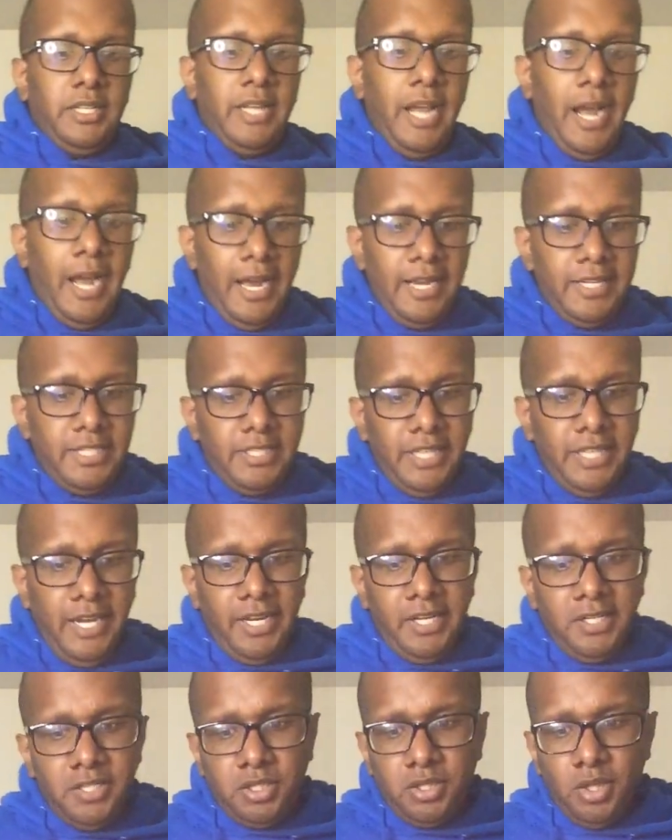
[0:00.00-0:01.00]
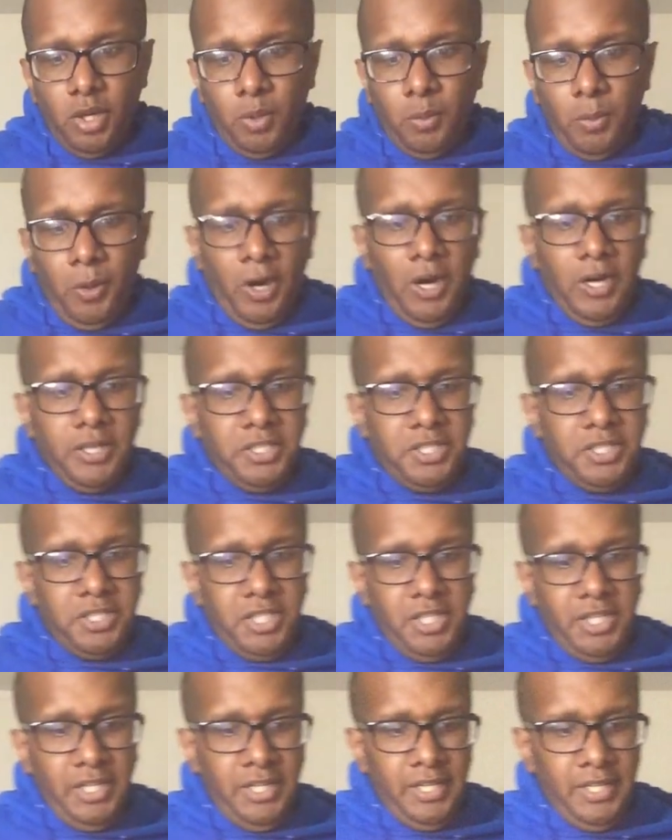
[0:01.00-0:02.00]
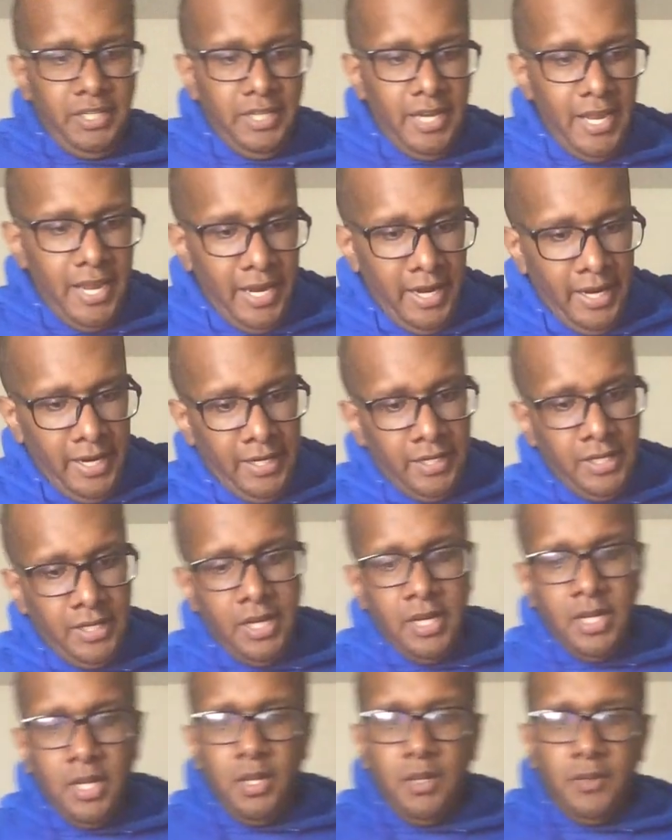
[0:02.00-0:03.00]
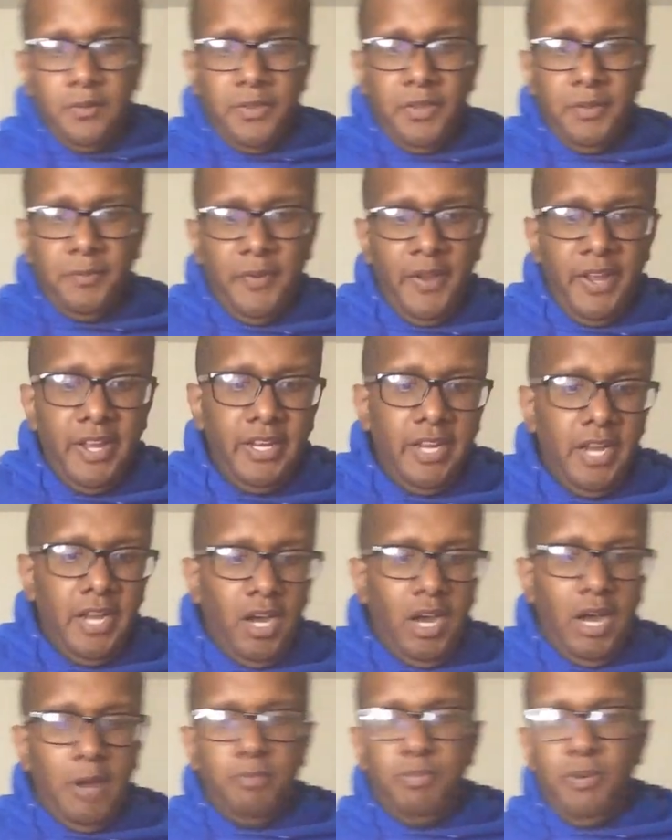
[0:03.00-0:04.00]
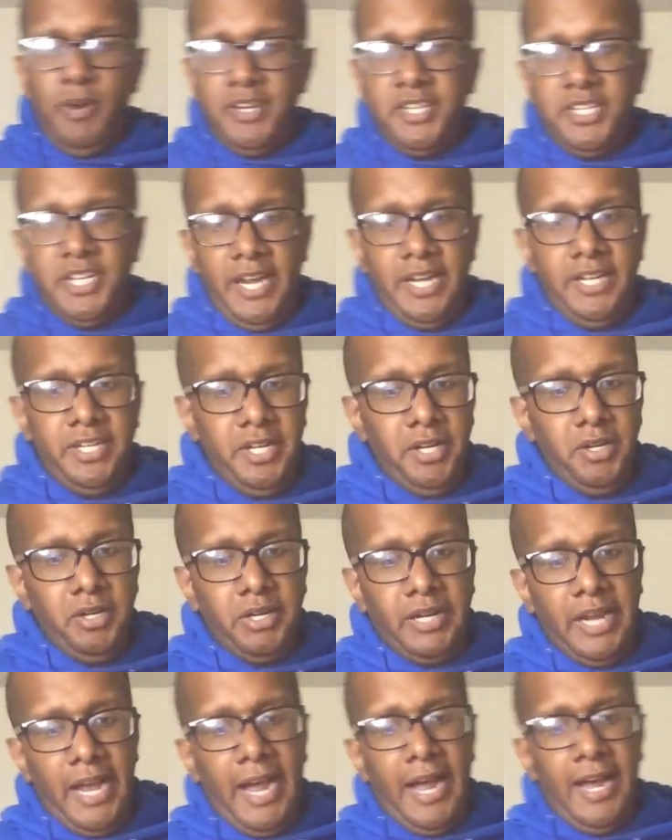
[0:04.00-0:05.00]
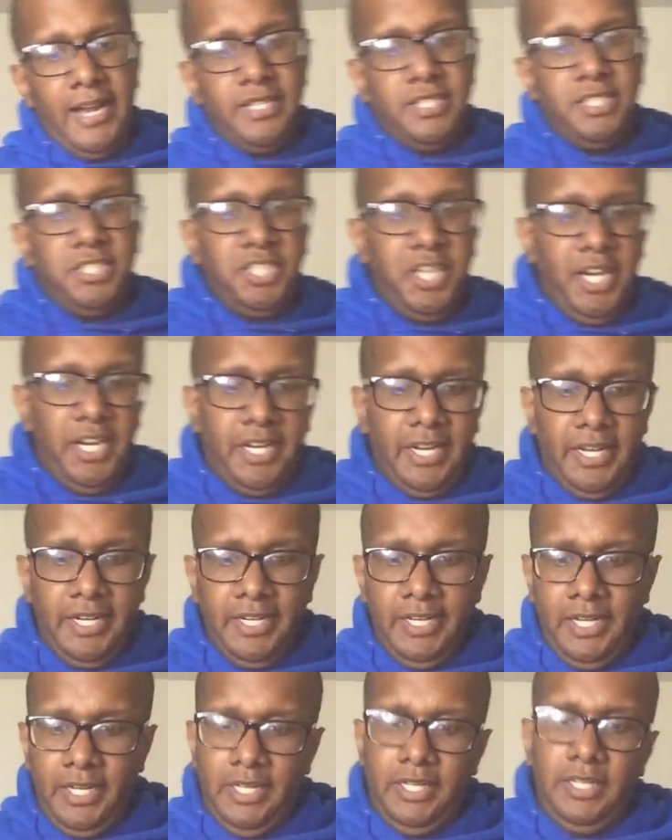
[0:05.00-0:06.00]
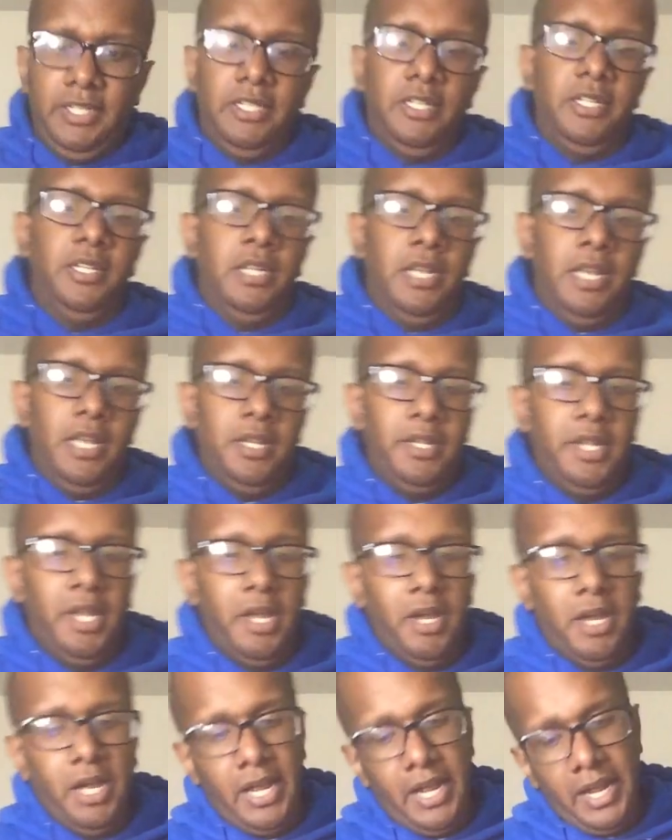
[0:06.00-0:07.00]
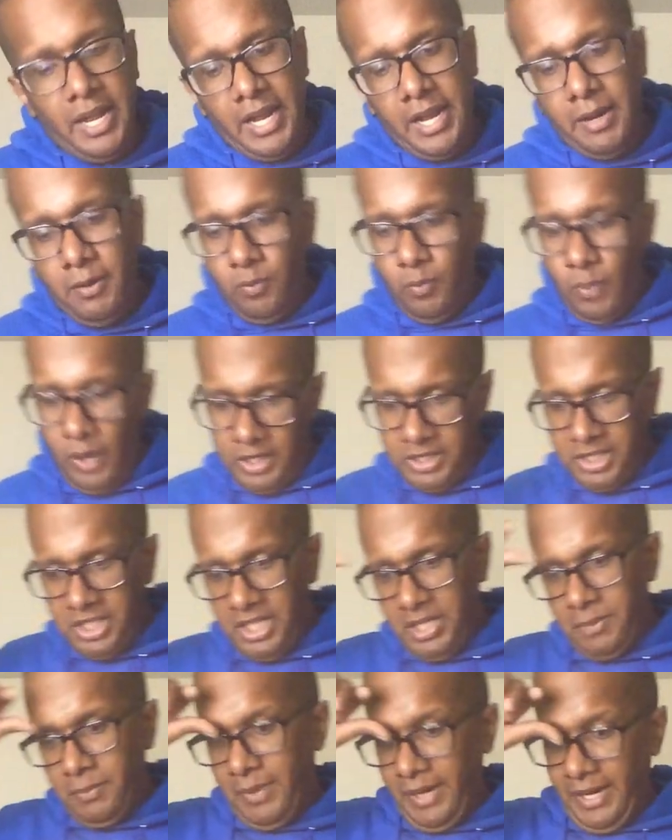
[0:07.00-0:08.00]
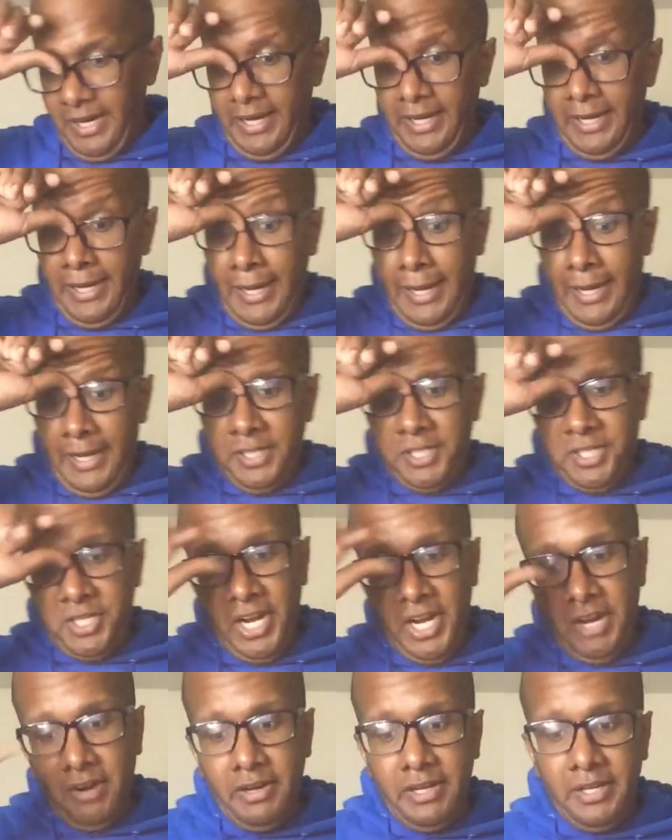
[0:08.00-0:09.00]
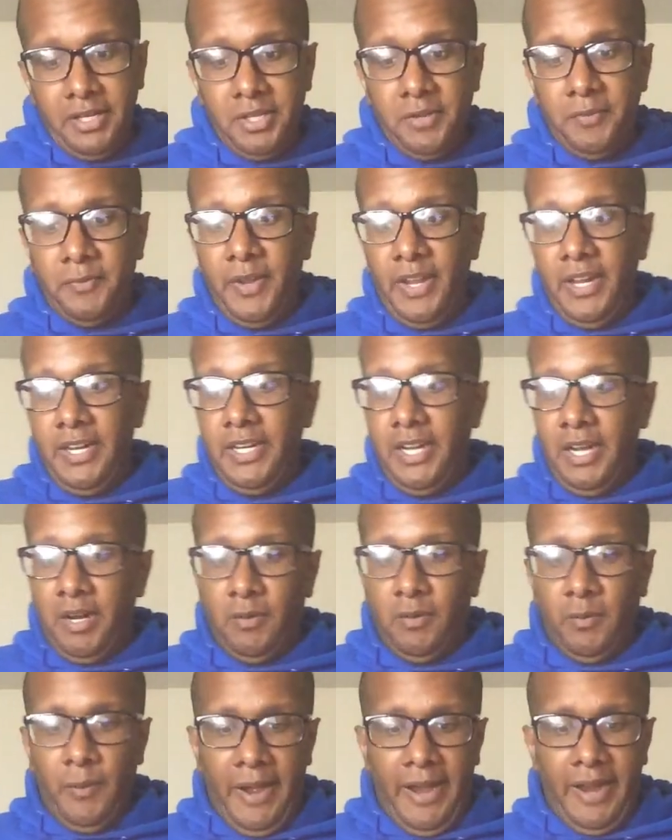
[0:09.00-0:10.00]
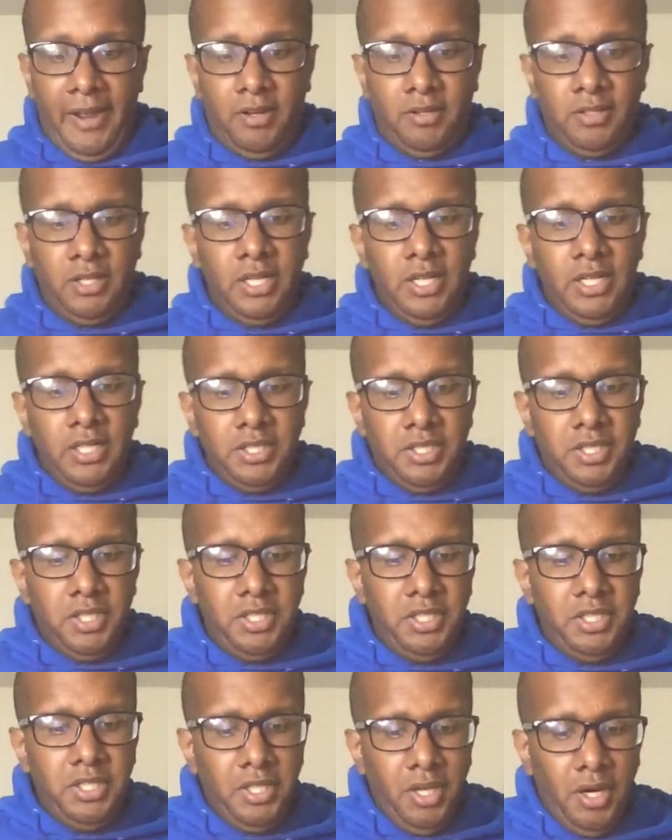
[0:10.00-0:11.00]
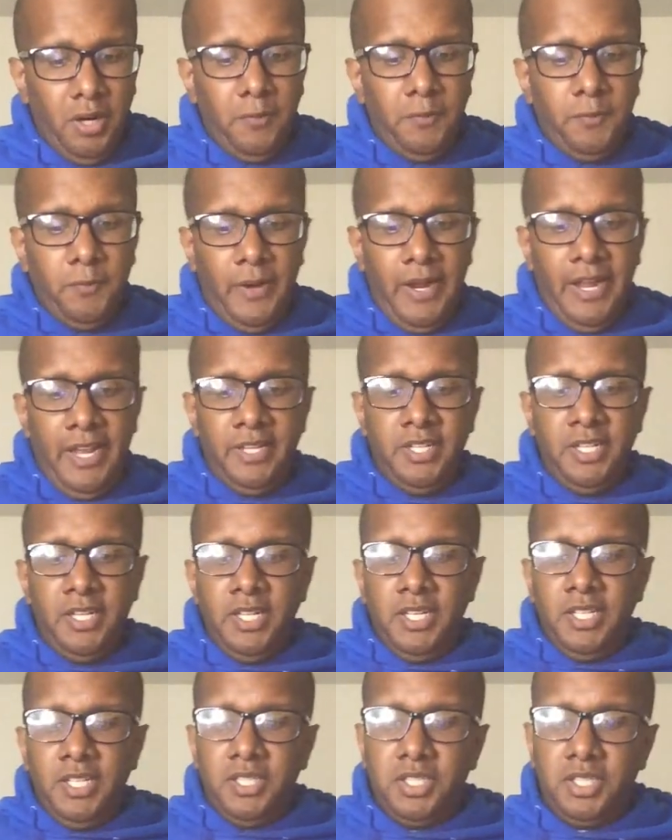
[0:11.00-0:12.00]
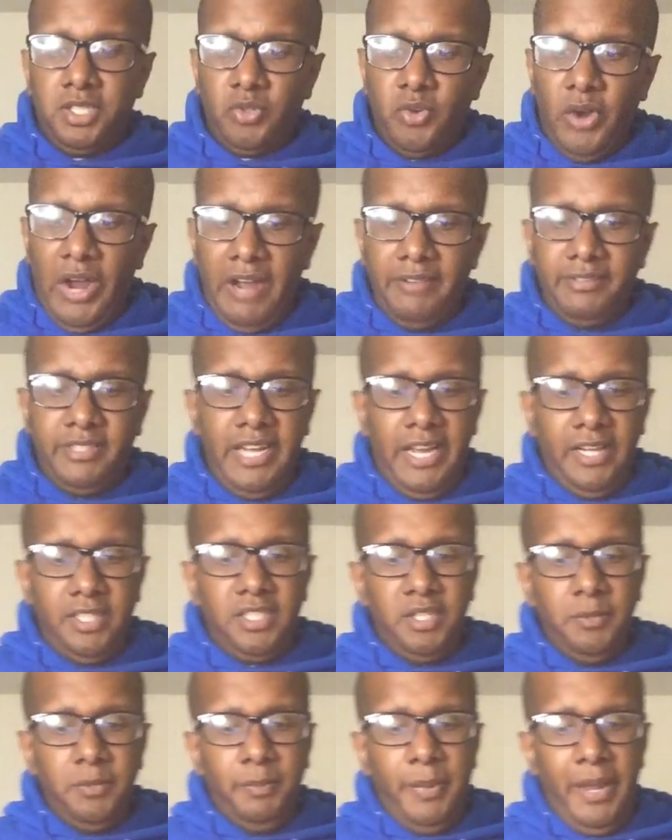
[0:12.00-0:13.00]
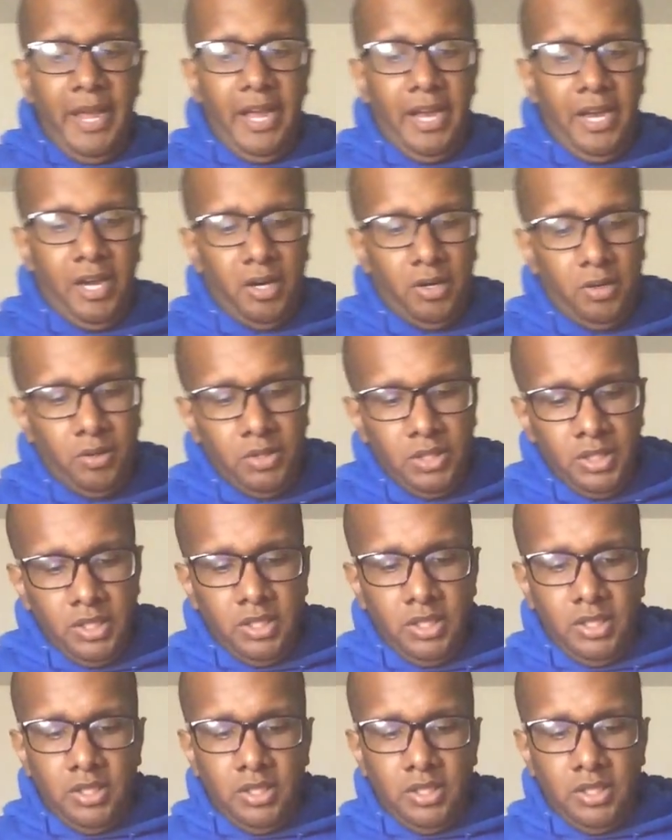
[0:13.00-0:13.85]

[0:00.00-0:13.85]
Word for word: Guys, thank you so much watching the video. I appreciate you guys checking in the uh, watching me and sharing the video around to your friend scribe tap the bell,